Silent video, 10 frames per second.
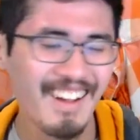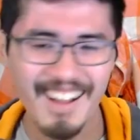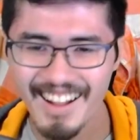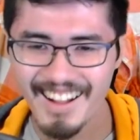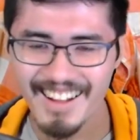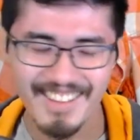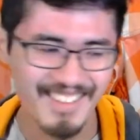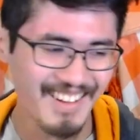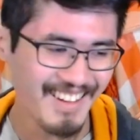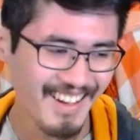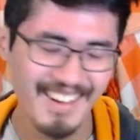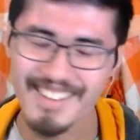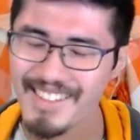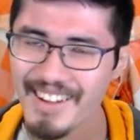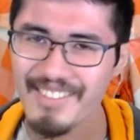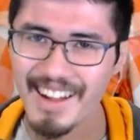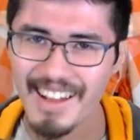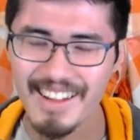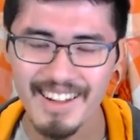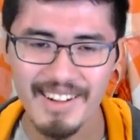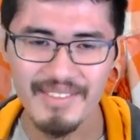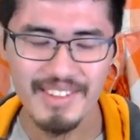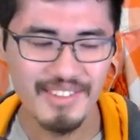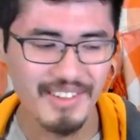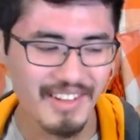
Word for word: Ah, so yeah, I understand why uh, Mr.